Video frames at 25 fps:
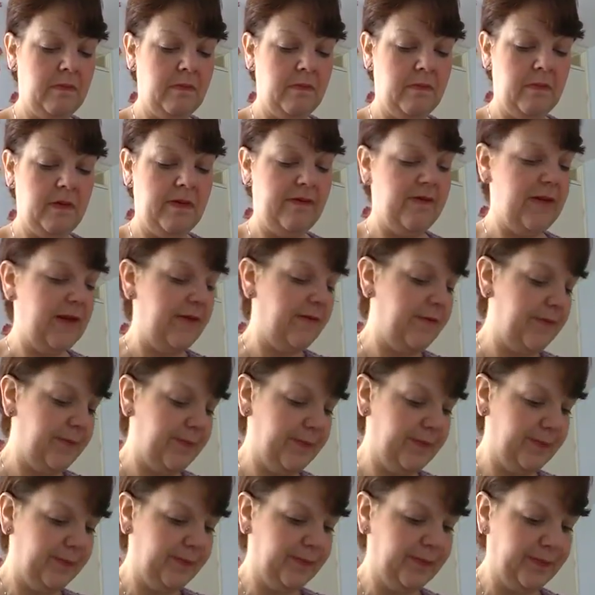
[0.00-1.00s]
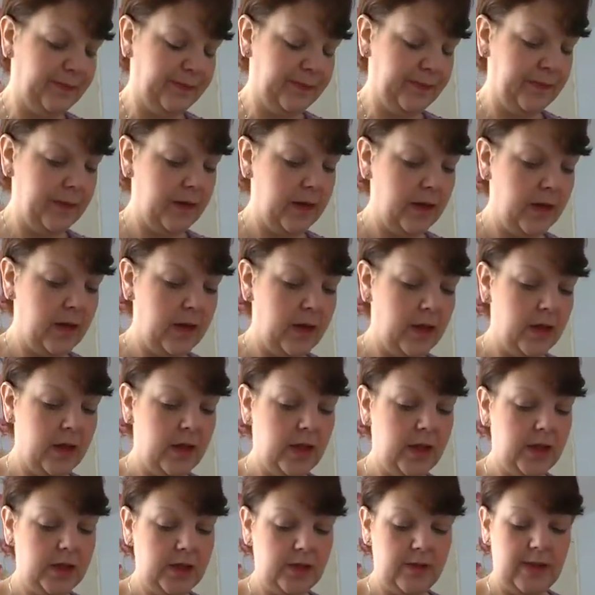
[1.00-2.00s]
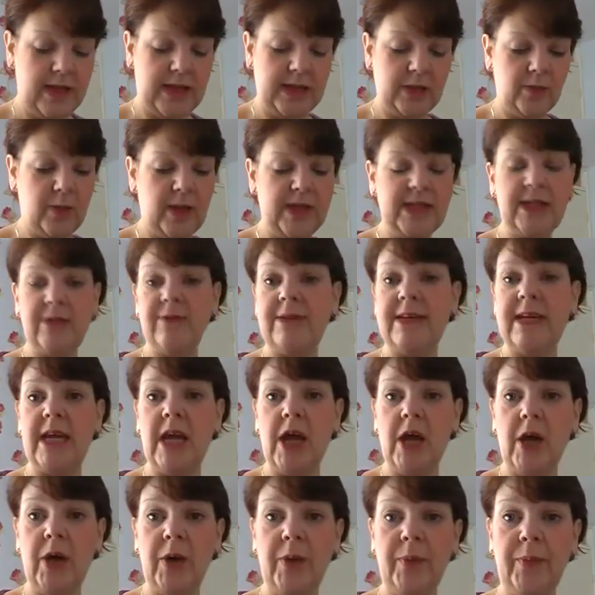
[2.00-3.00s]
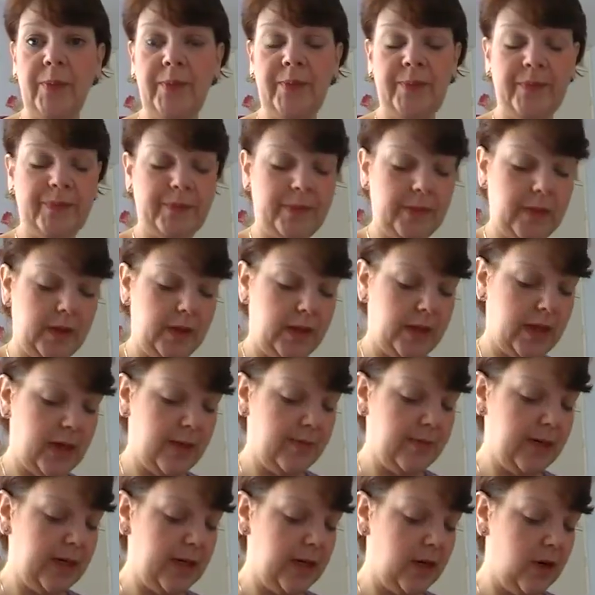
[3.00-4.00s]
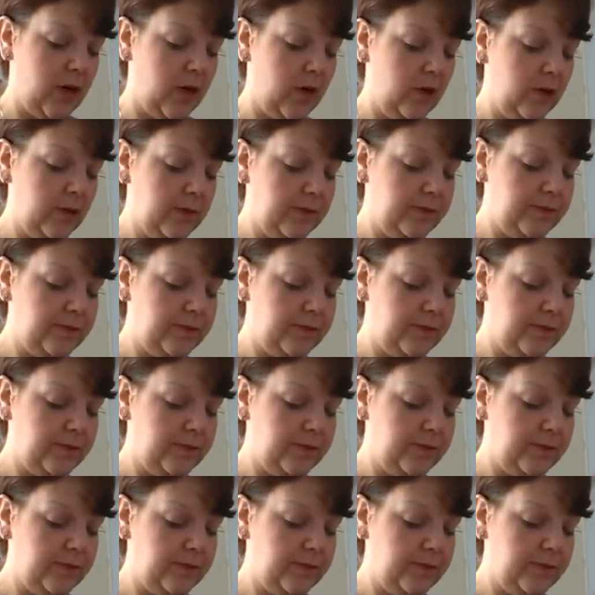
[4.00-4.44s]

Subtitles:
Bit of fluff. So that's Western Home coming along.